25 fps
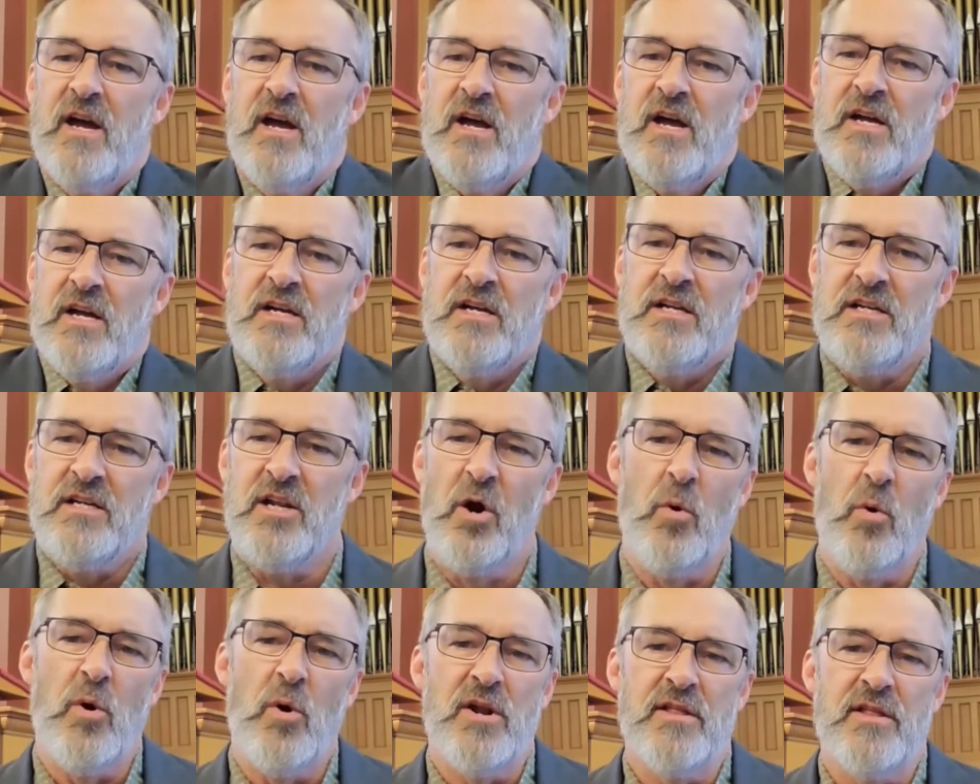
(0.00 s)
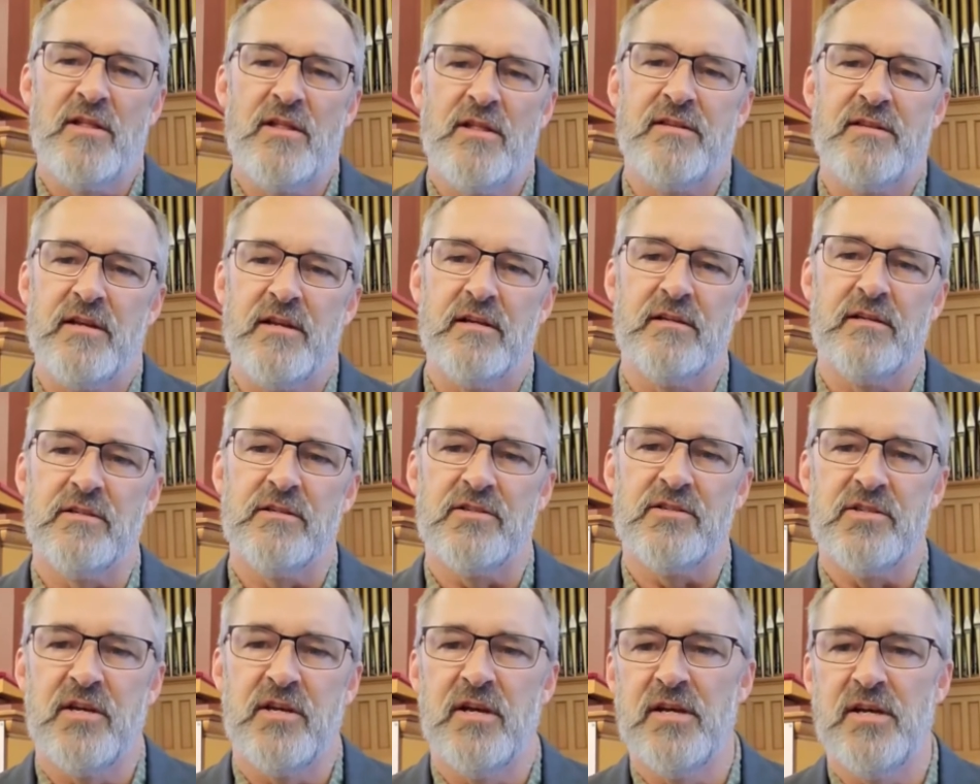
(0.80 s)
You know, one of the
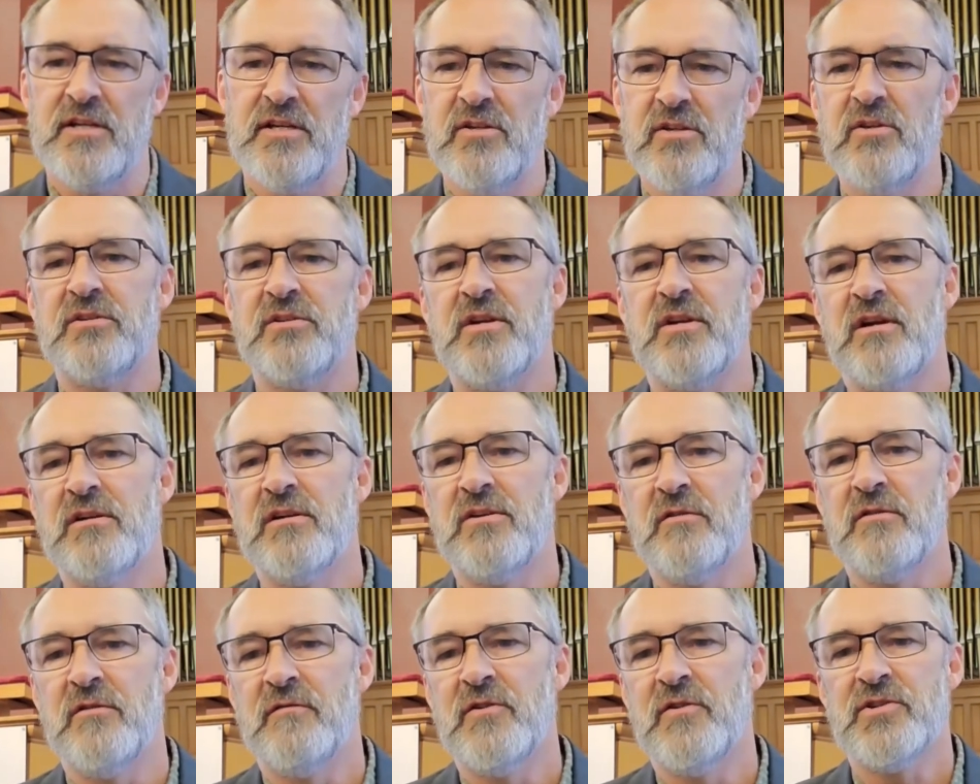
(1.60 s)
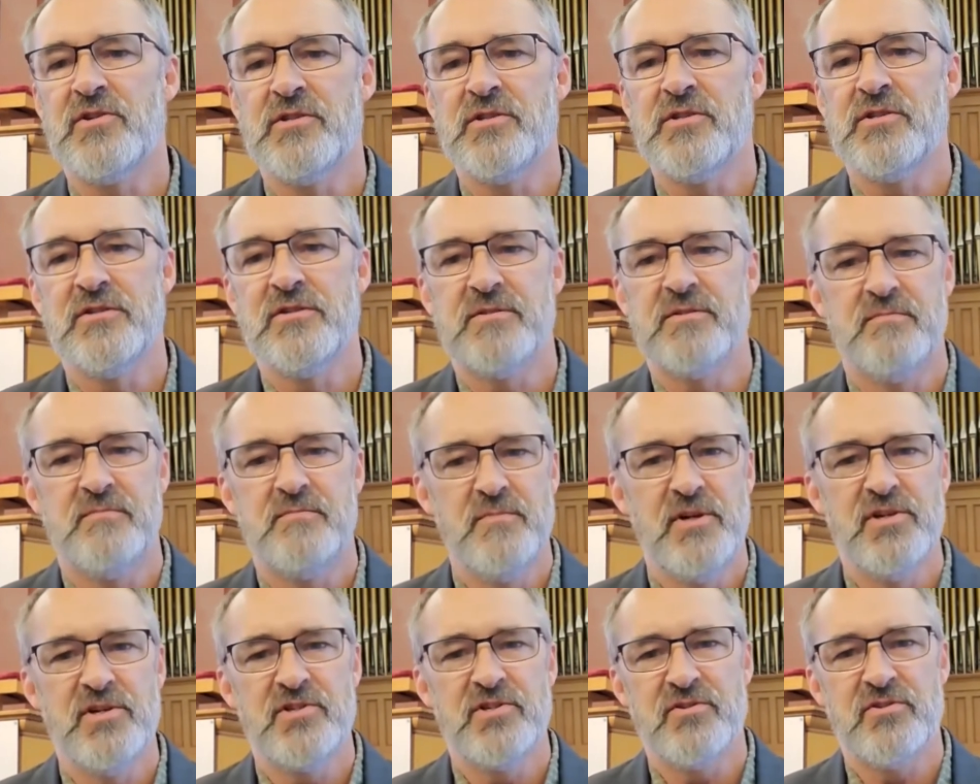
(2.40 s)
things Unitarian Universalist
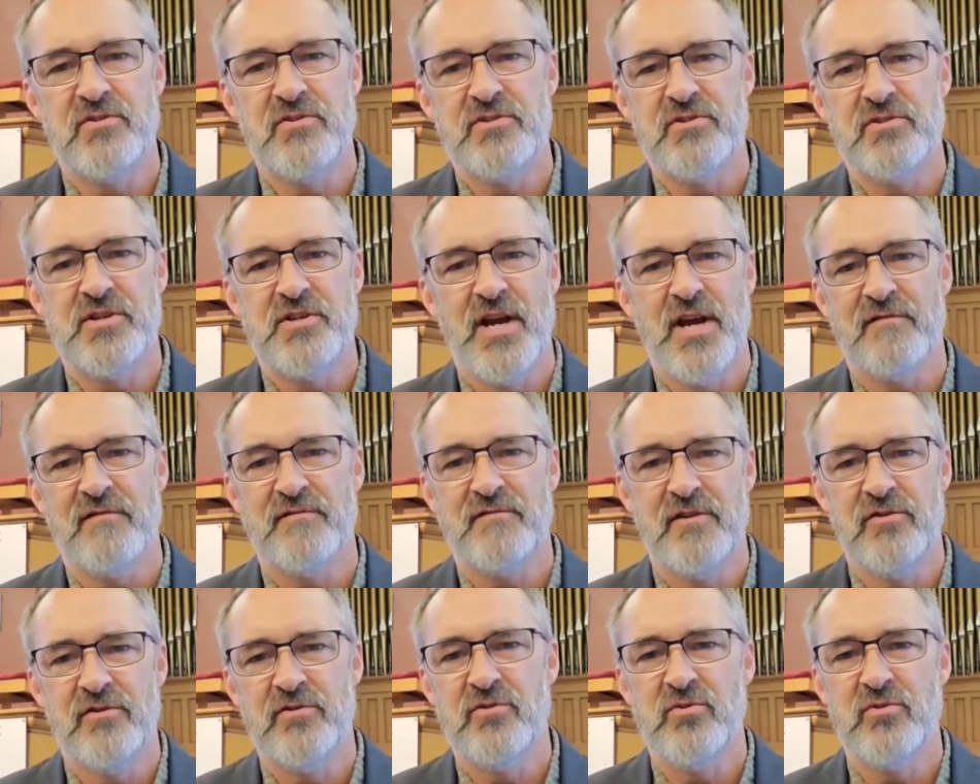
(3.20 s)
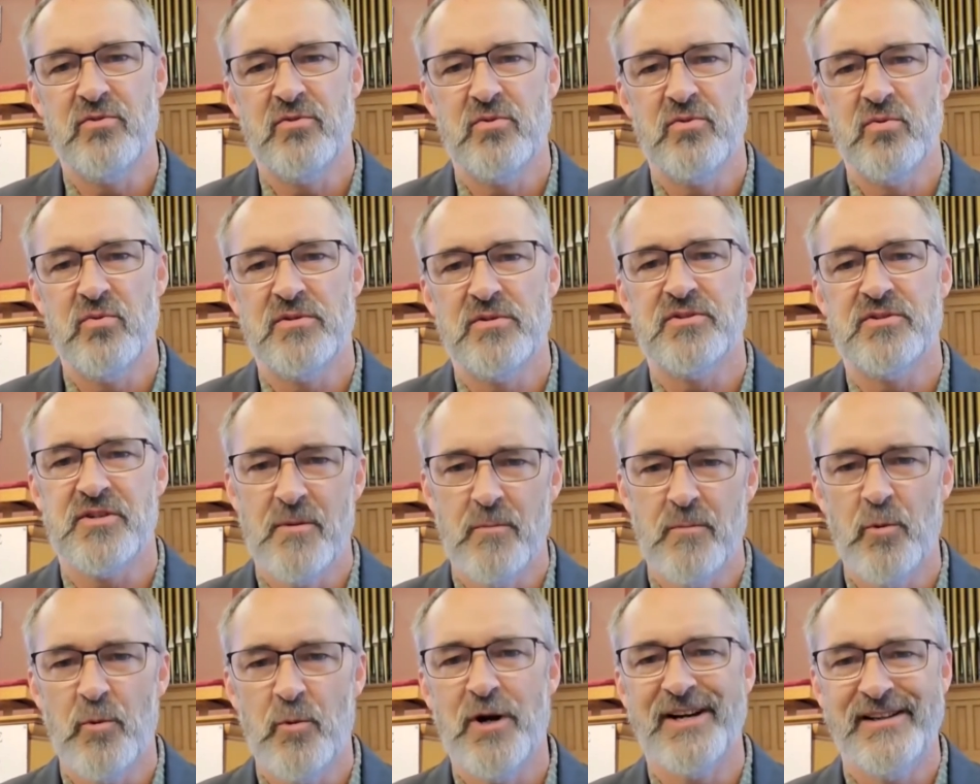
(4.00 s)
ministers have to do with some
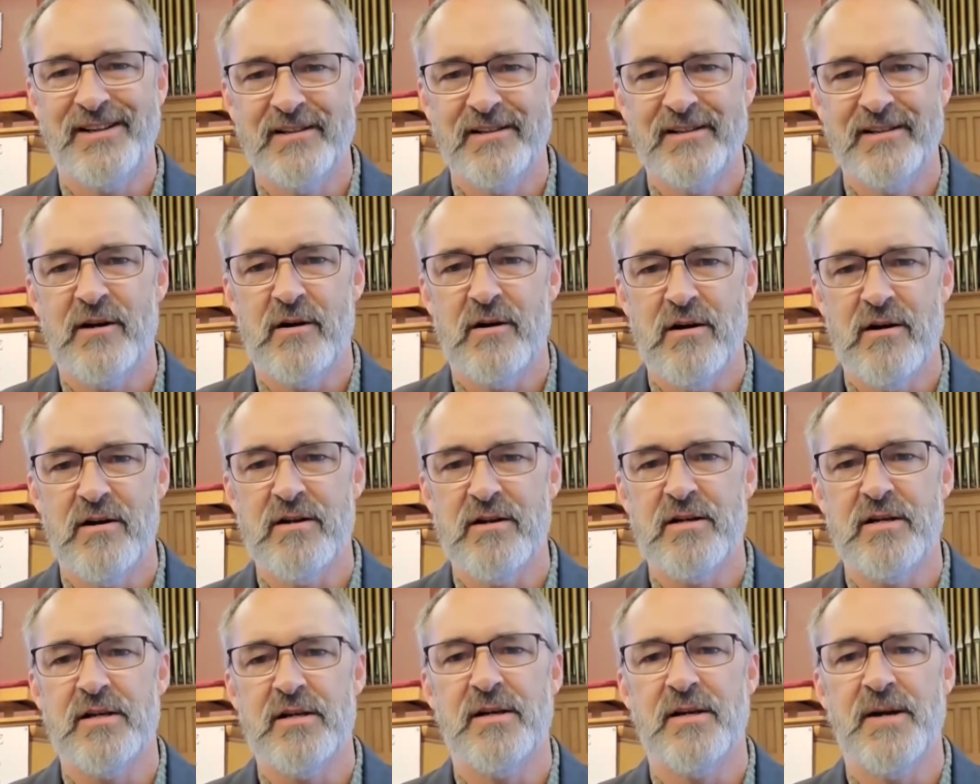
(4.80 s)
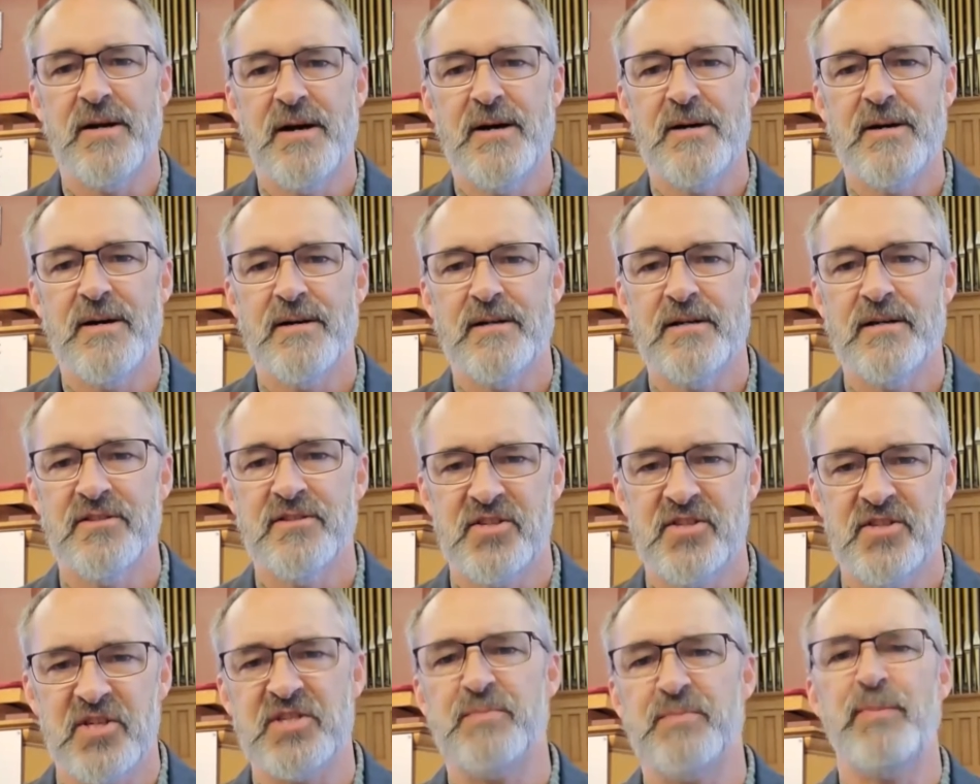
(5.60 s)
regularity is
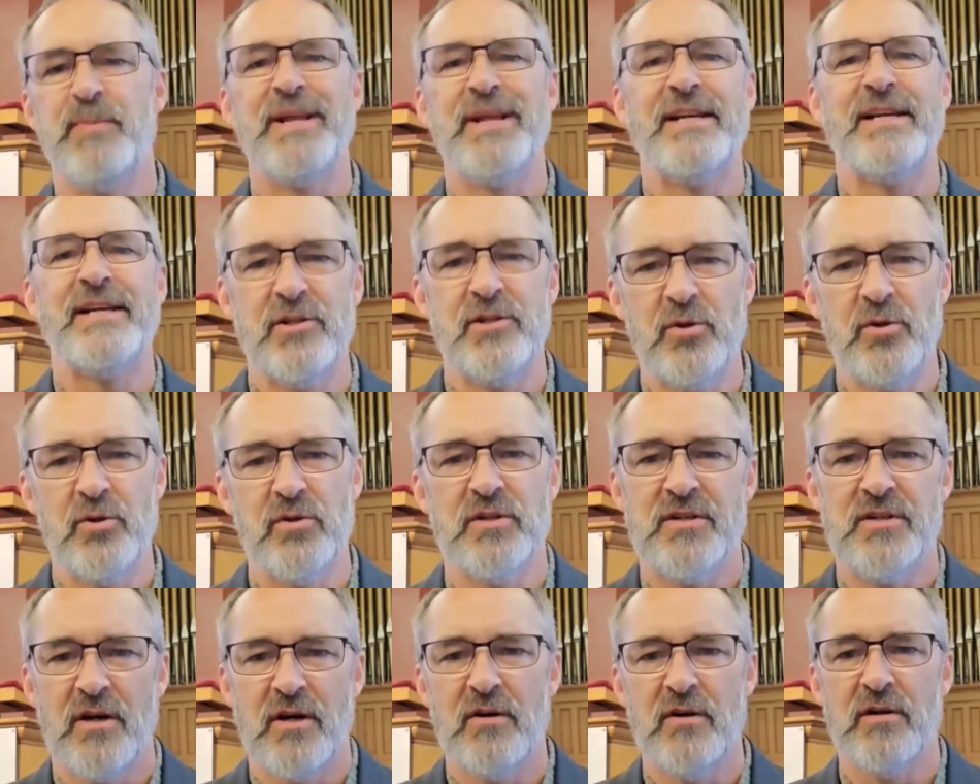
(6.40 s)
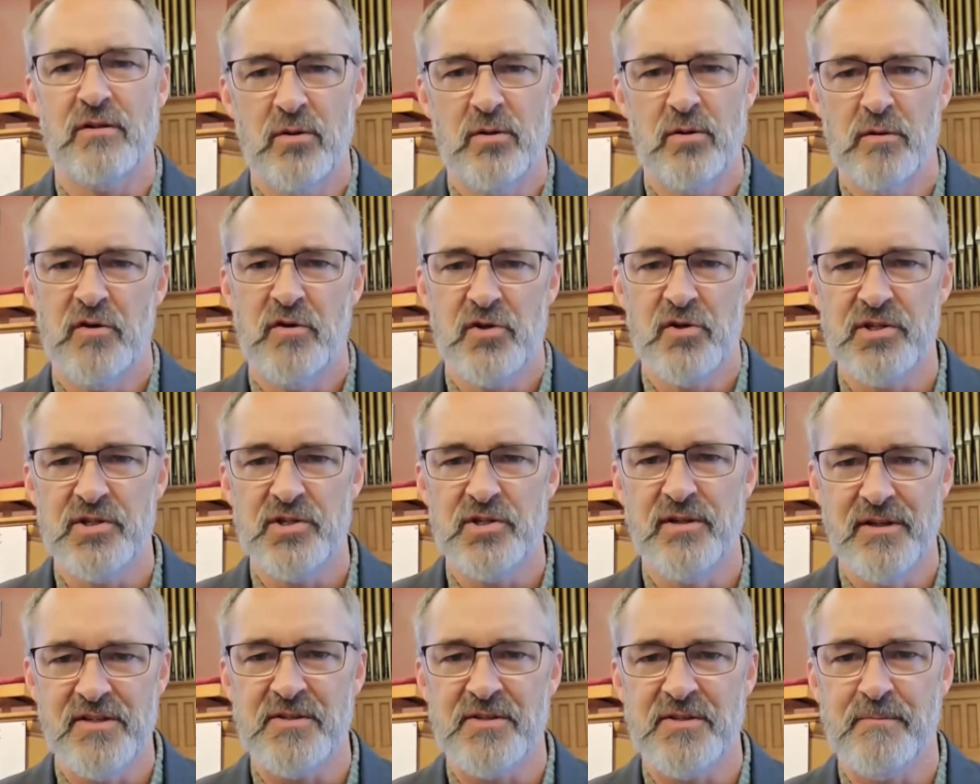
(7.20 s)
explain Unitarian
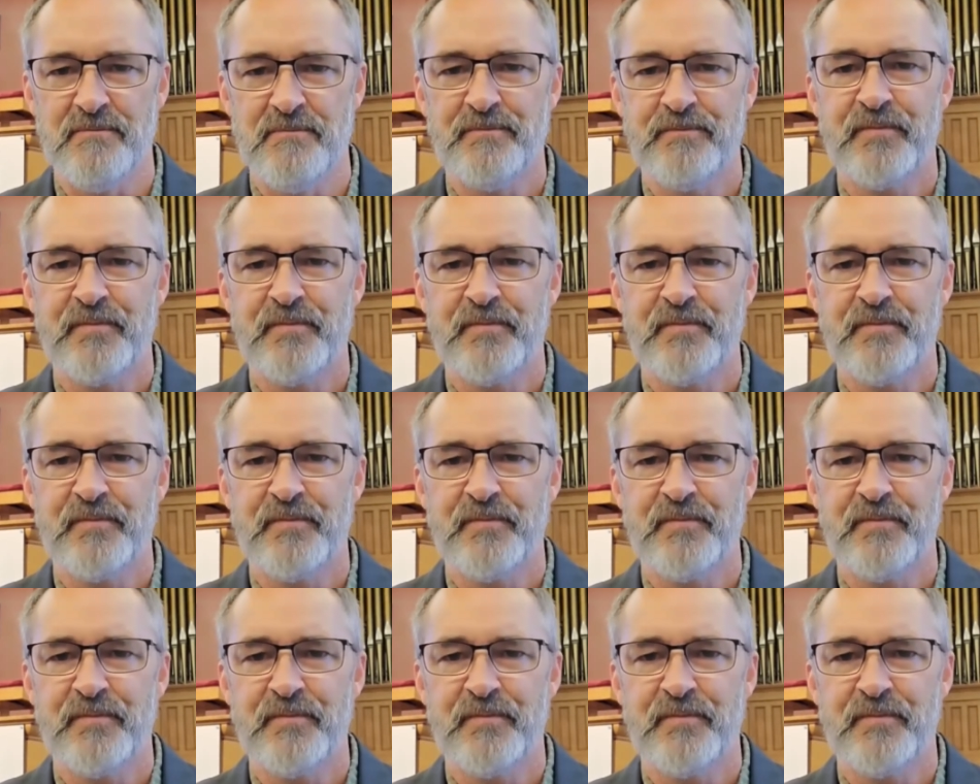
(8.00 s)
Universalism